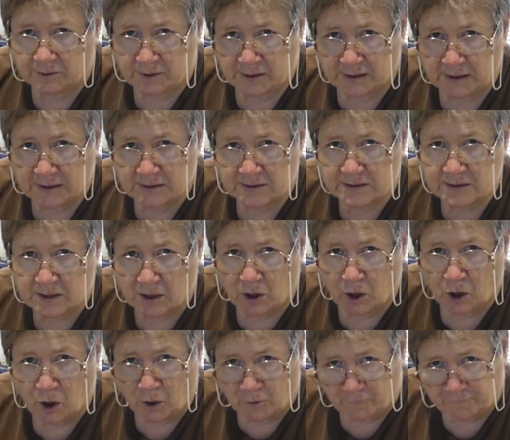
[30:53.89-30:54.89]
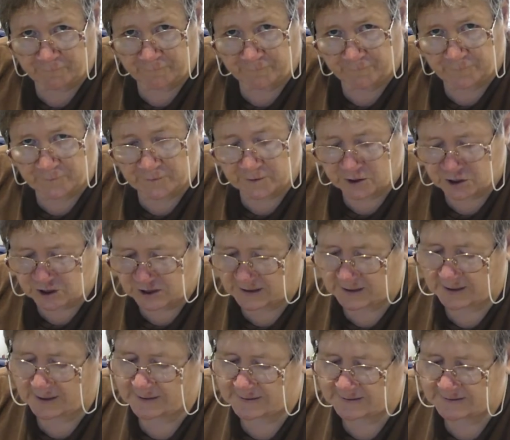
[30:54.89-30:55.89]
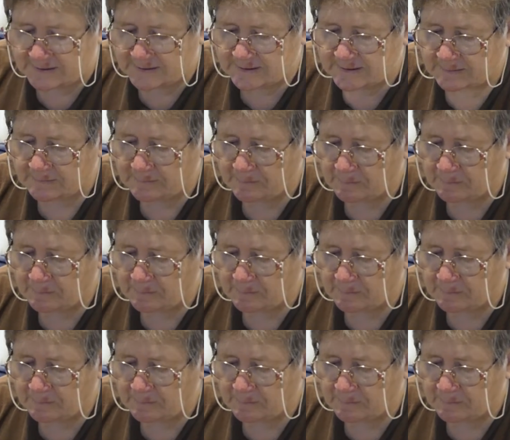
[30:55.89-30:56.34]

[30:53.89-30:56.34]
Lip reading: things off the jars.